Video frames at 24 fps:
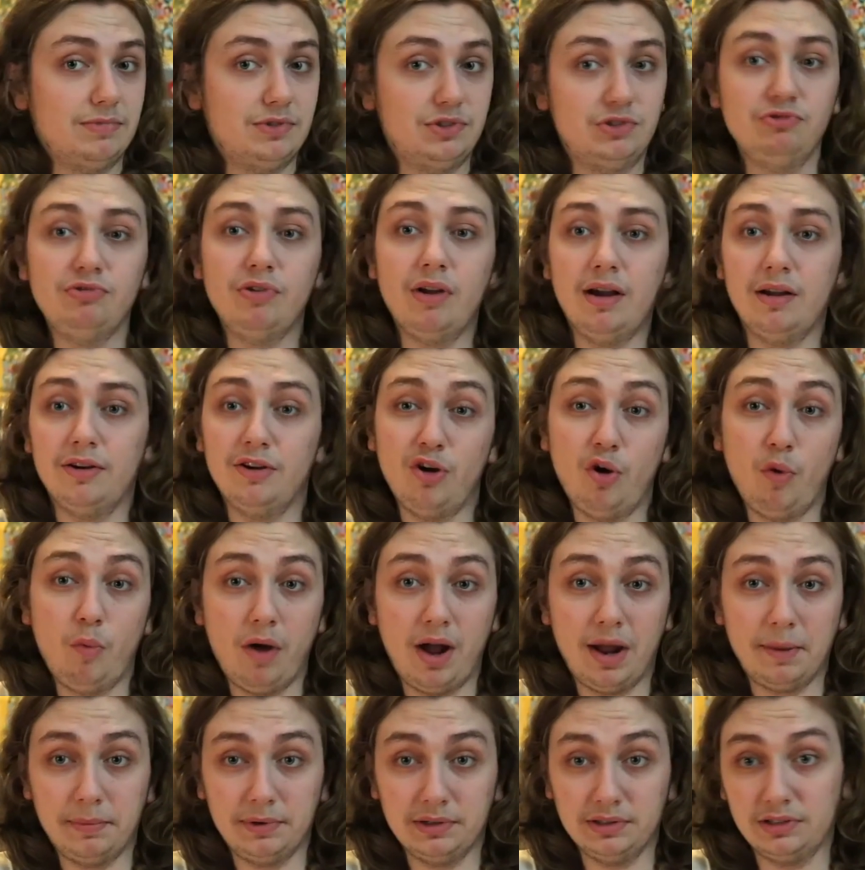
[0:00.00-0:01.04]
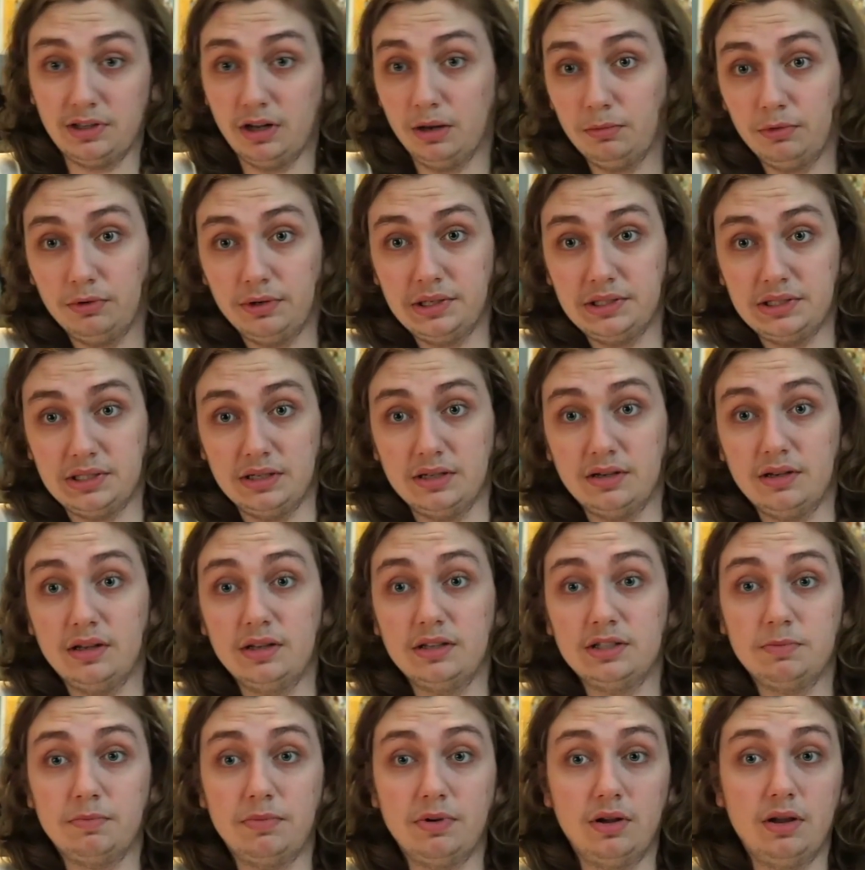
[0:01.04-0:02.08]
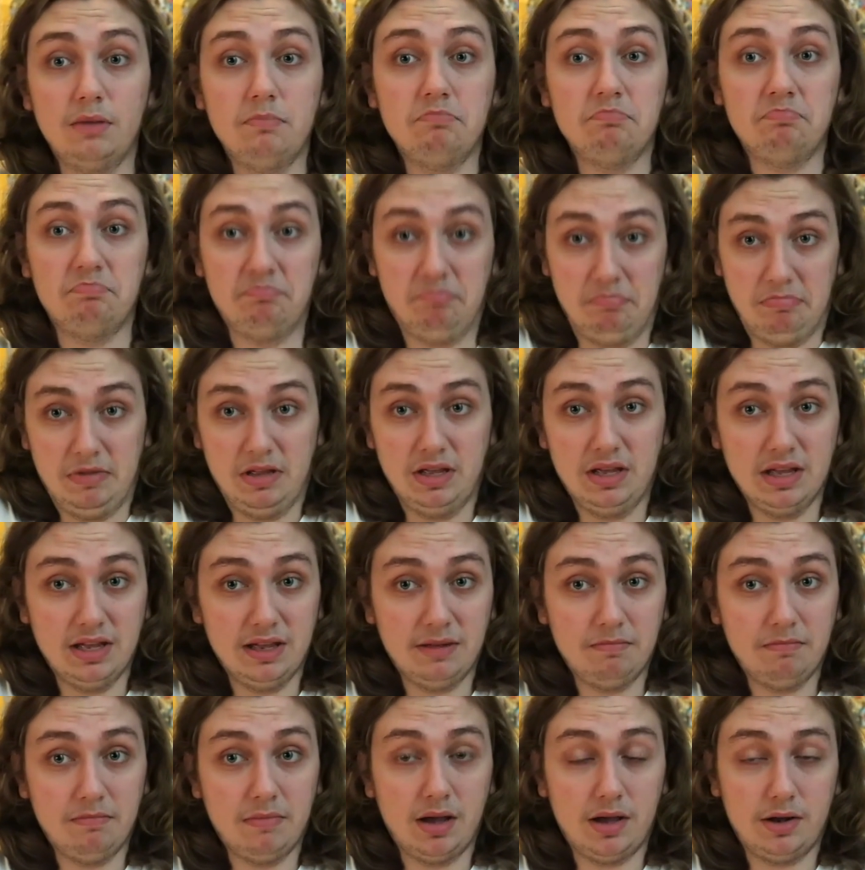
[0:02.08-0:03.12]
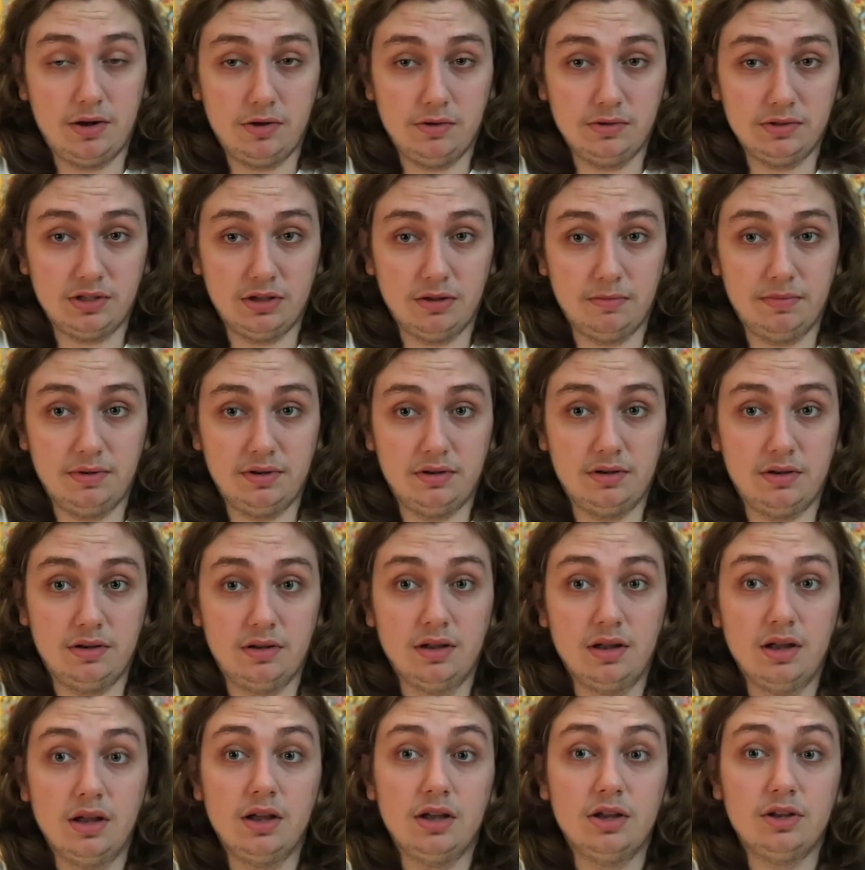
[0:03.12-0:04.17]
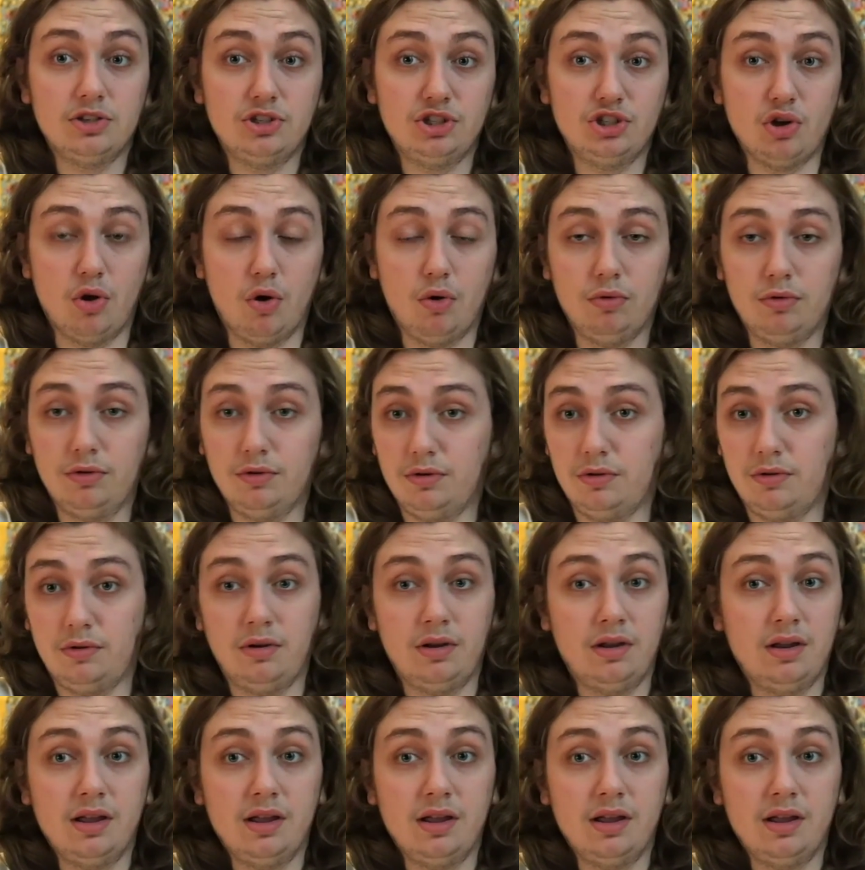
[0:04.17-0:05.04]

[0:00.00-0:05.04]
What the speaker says: Do not know why Montgomery did it, but he hit Meadows up in the shoulder.